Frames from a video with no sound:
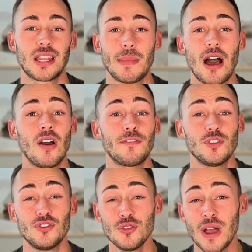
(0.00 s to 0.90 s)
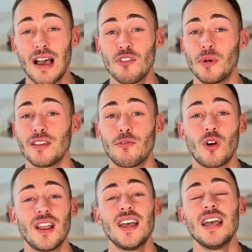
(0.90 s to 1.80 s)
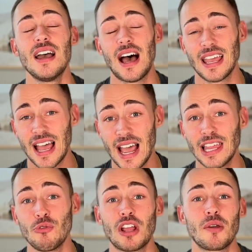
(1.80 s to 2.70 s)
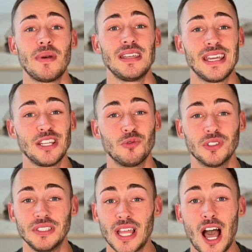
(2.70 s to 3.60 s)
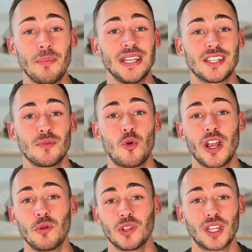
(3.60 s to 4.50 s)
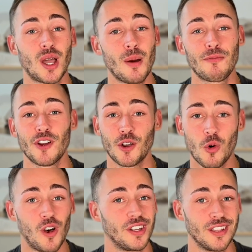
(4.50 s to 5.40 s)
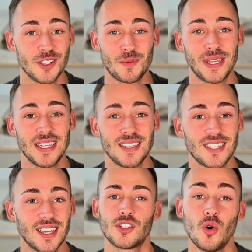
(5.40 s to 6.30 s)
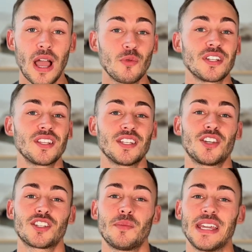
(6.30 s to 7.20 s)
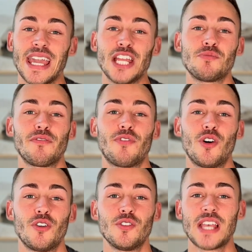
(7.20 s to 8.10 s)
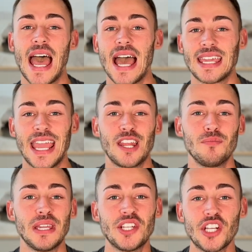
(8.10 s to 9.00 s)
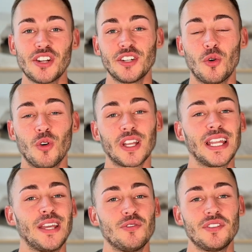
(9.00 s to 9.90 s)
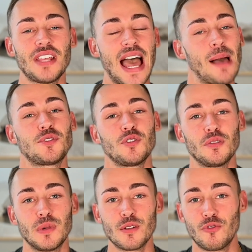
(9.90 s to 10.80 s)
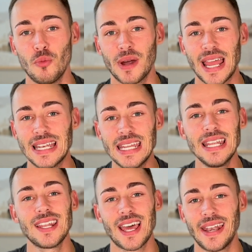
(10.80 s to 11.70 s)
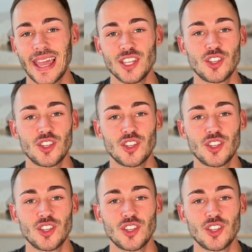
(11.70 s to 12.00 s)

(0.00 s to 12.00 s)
them out if you do have the money for it. I highly recommend it and you will not be disappointed with the comfort and quality of this piece. So I recently took some engagement photos at Cannon Beach here in Oregon. It was absolutely beautiful, but I needed a nice